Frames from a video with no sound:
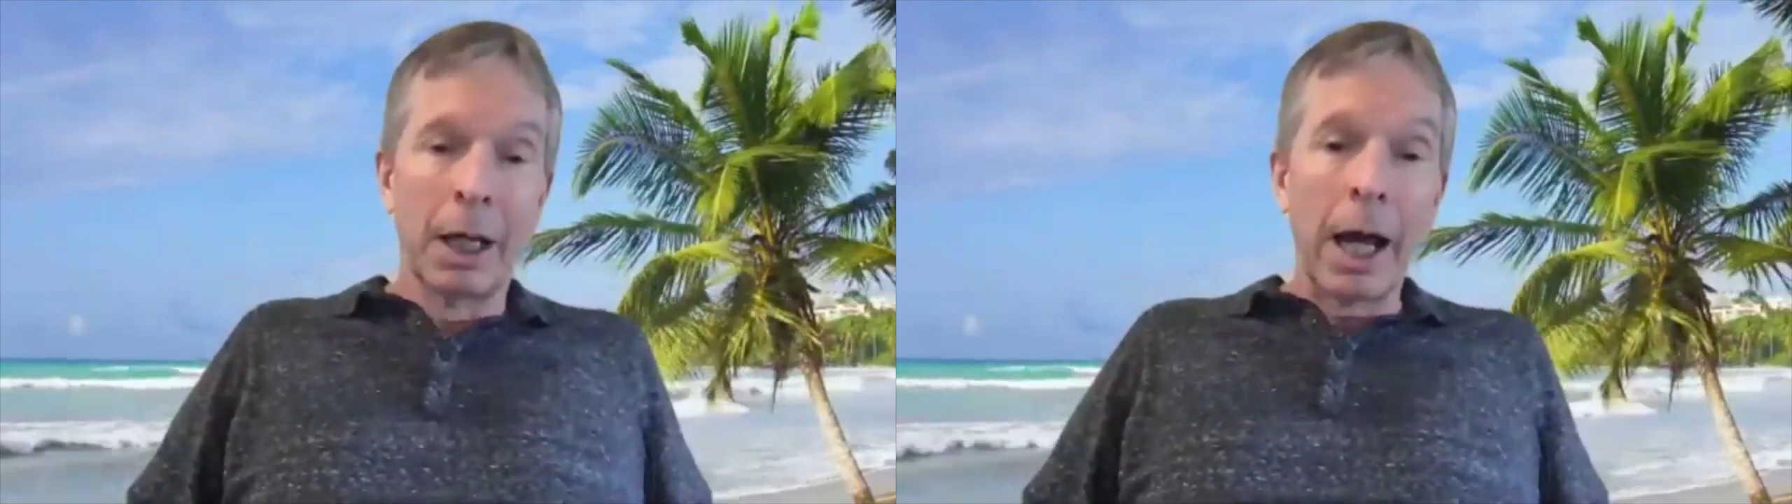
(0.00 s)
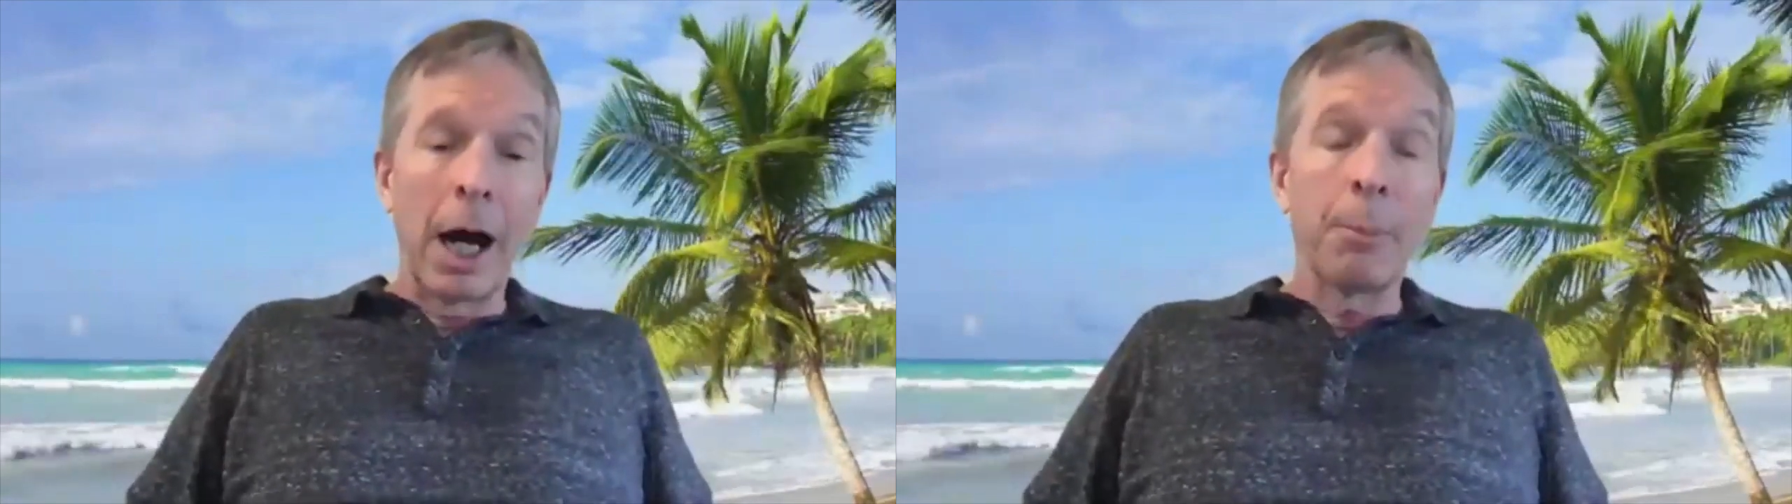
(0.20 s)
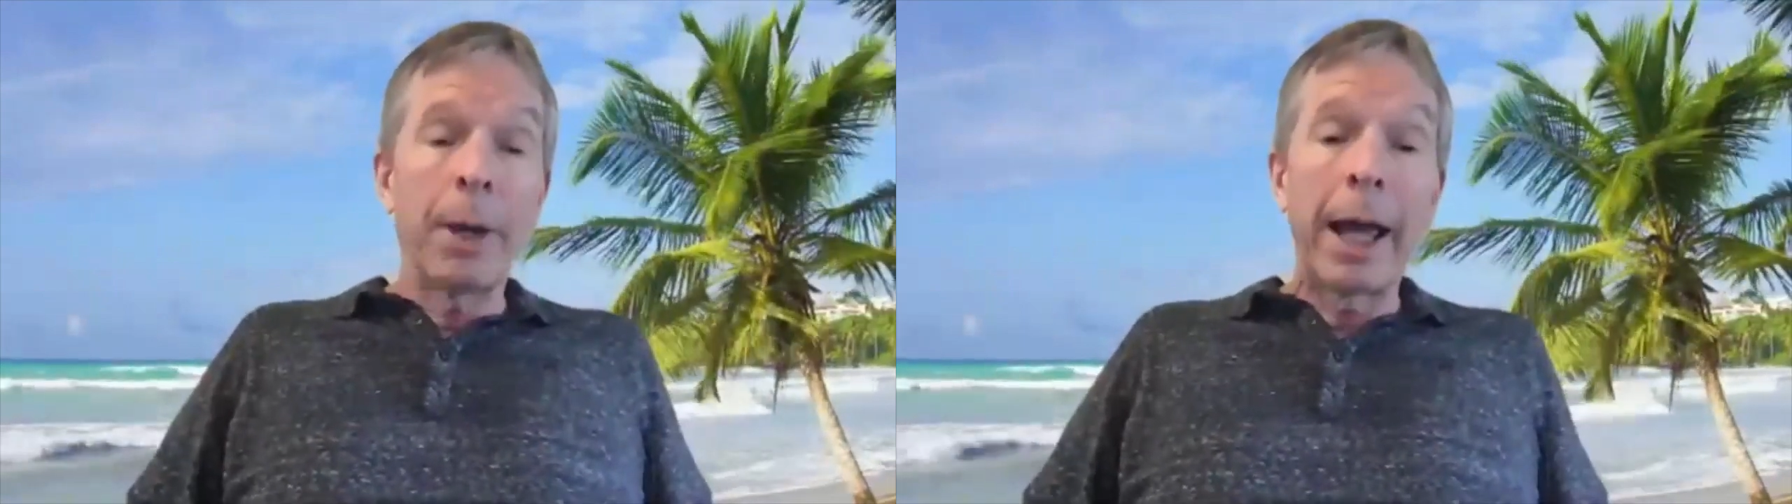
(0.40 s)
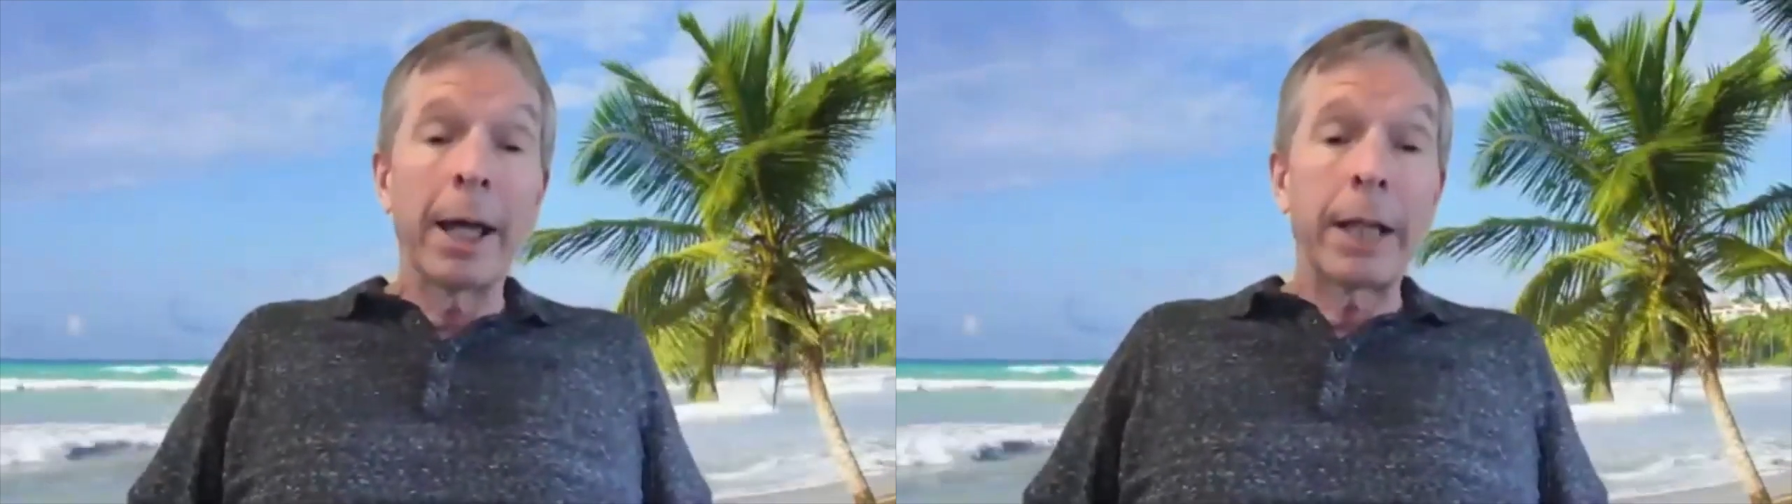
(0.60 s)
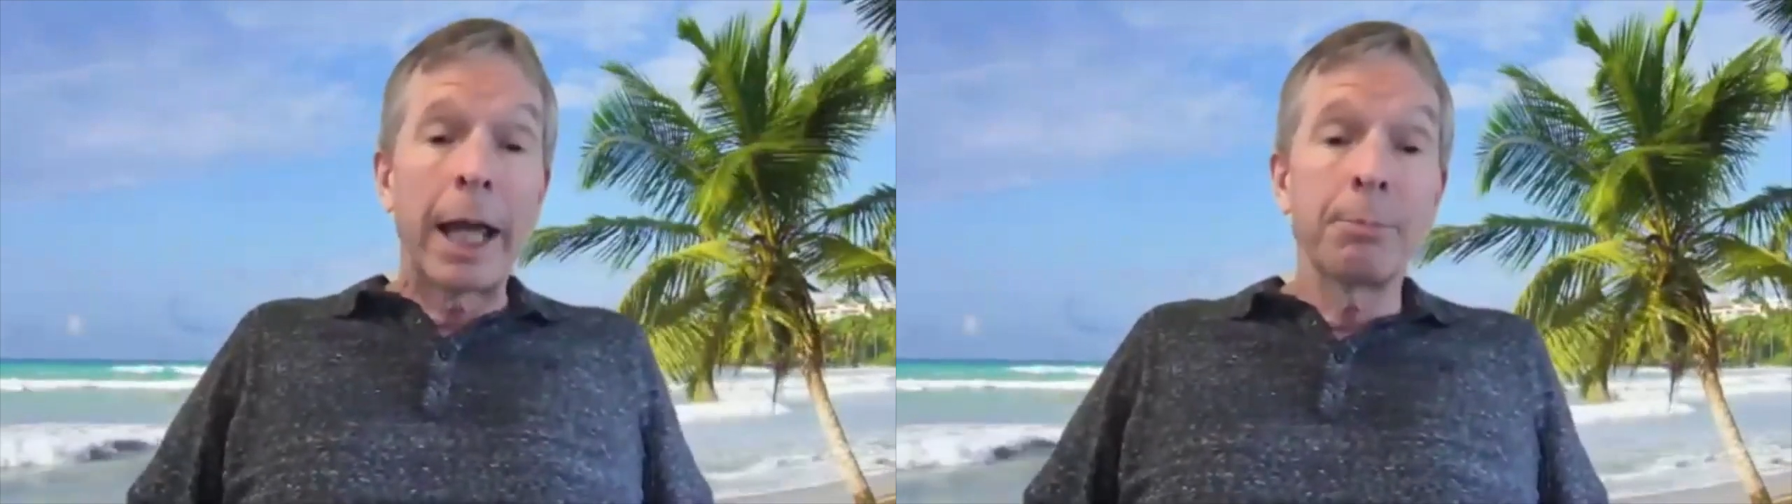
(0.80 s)

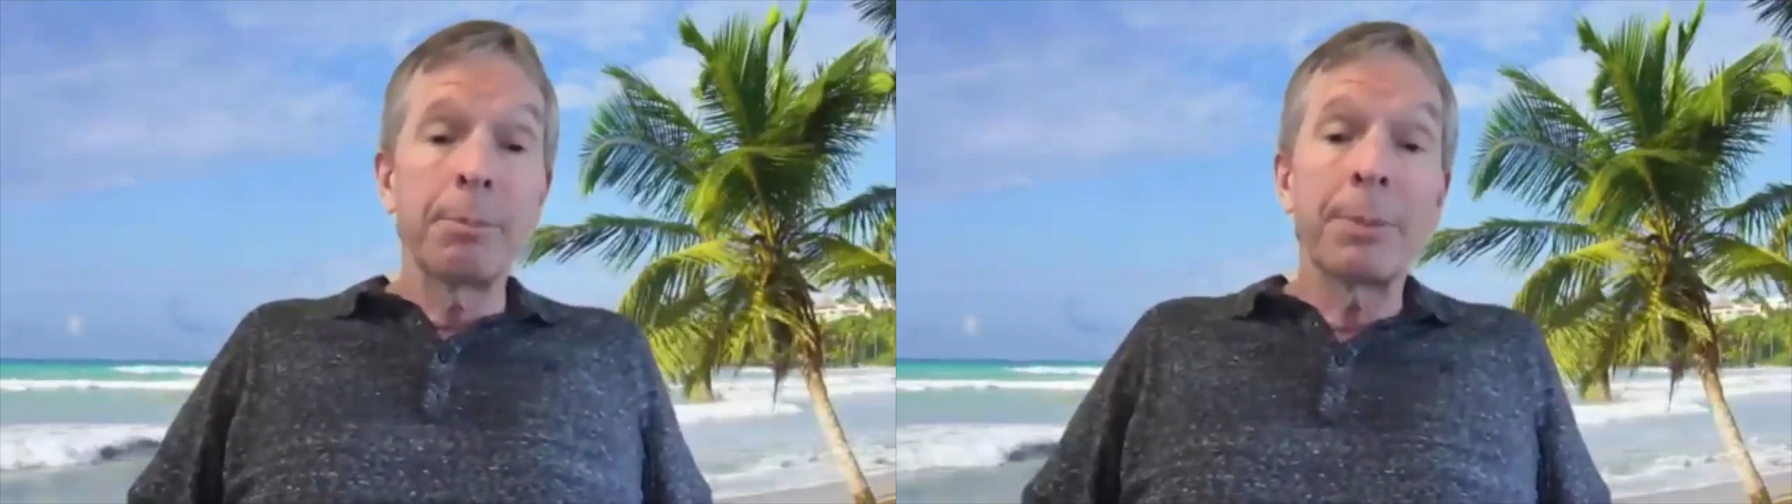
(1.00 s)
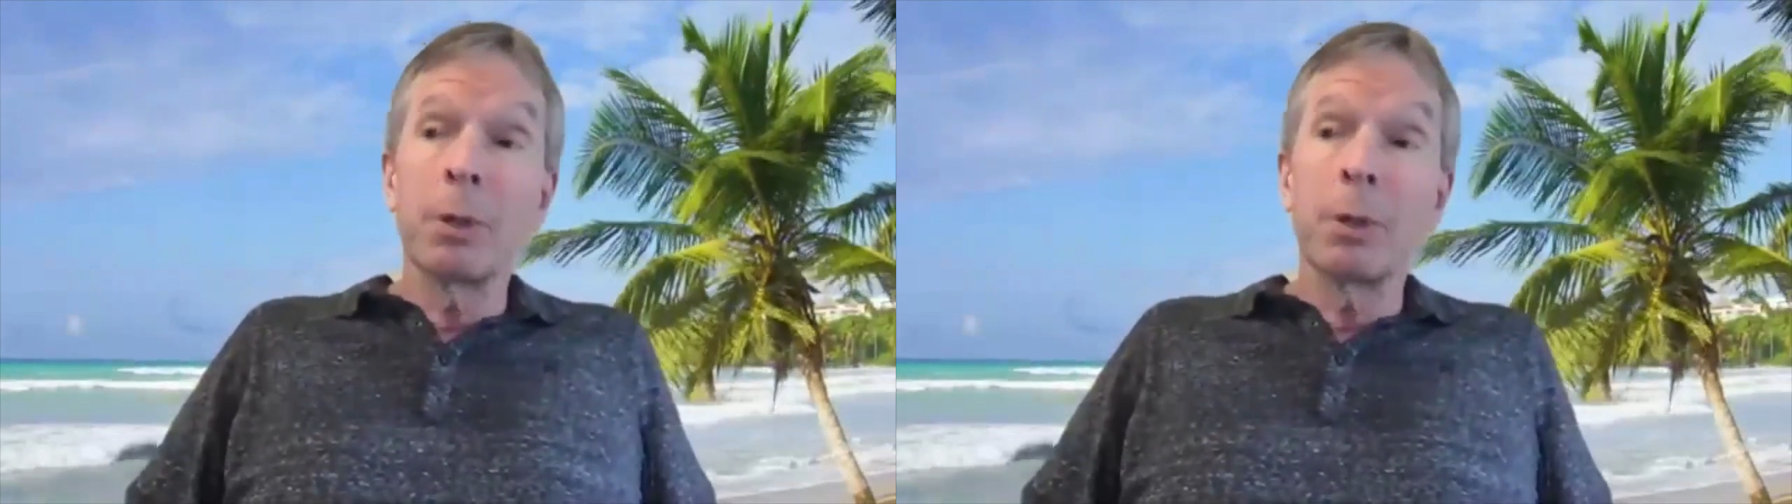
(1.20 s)
and maybe